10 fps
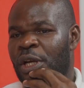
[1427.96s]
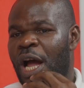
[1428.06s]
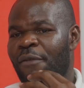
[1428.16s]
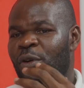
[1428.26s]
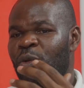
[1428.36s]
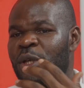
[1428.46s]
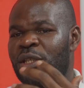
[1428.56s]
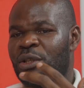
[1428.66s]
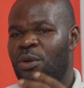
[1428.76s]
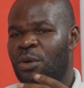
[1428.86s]
I've always
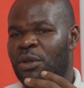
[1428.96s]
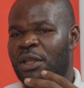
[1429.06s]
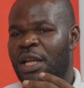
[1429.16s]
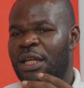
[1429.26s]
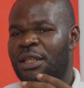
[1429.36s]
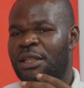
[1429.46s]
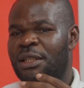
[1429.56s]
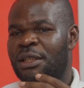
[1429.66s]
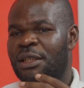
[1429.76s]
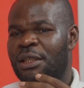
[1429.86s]
thought
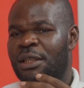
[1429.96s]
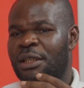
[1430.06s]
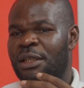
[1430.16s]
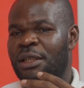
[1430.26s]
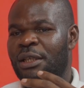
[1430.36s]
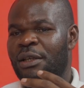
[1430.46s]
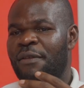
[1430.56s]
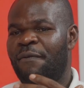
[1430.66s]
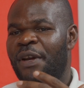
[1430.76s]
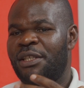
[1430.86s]
that
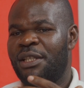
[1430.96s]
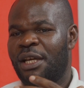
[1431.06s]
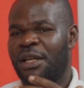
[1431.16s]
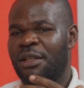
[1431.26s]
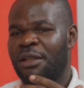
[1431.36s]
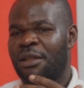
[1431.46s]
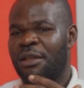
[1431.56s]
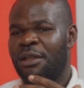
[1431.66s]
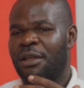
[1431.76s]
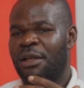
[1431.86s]
investing,
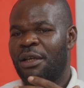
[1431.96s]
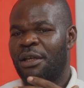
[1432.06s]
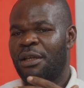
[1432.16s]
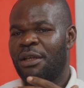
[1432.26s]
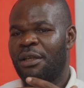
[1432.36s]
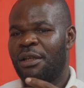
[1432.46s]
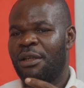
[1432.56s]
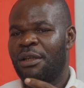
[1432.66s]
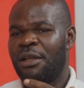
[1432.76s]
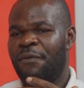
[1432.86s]

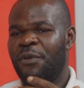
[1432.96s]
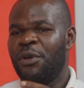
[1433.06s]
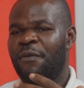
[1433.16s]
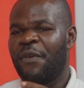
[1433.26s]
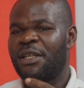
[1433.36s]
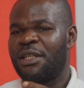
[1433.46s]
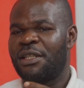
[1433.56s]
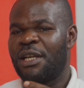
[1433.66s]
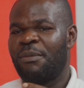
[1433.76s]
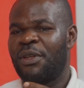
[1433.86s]
if you invest in
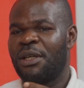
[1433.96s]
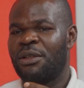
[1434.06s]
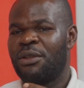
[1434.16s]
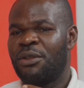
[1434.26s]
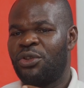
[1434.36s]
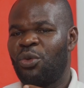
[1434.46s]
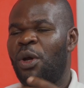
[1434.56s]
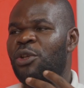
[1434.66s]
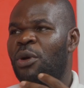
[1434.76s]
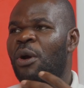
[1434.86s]
something,
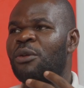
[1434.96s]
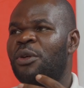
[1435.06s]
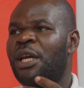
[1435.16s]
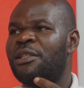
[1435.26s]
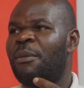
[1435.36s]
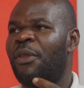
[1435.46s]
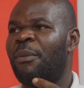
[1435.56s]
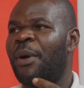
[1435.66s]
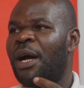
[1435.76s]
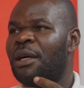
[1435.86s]
surely you're going to get something
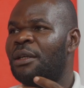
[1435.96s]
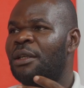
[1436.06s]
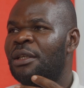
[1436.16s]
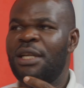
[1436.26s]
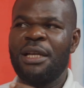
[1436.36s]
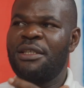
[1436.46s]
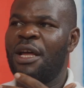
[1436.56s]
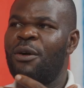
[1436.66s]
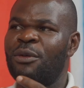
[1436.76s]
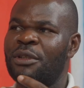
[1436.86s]
back. Turns
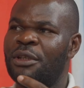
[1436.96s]
out,